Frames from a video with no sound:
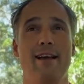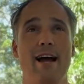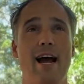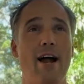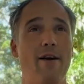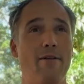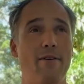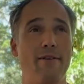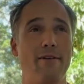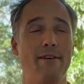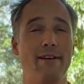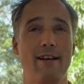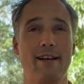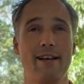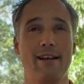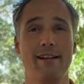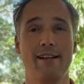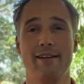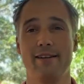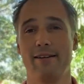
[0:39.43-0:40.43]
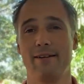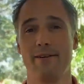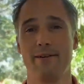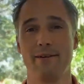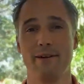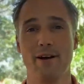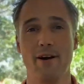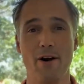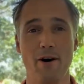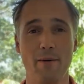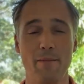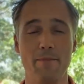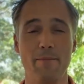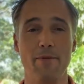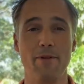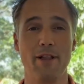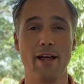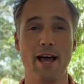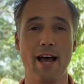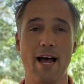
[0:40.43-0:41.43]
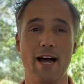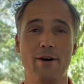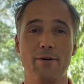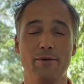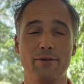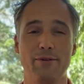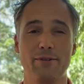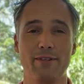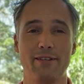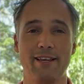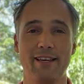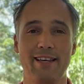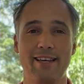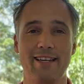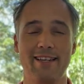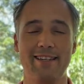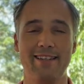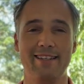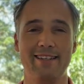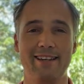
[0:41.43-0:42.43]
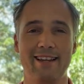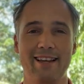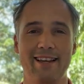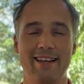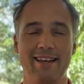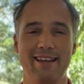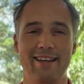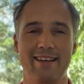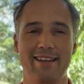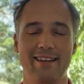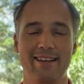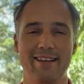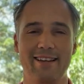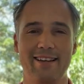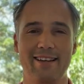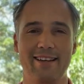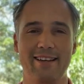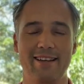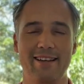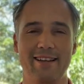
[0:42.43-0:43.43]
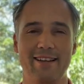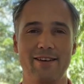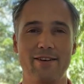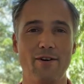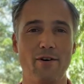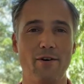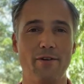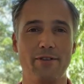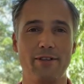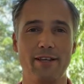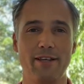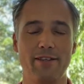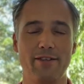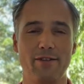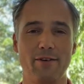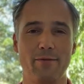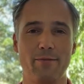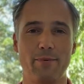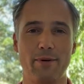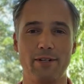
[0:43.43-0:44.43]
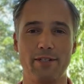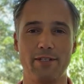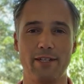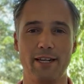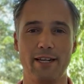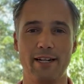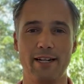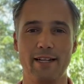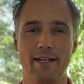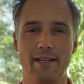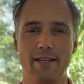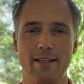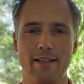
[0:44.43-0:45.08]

our humble house in the northeast of Brazil.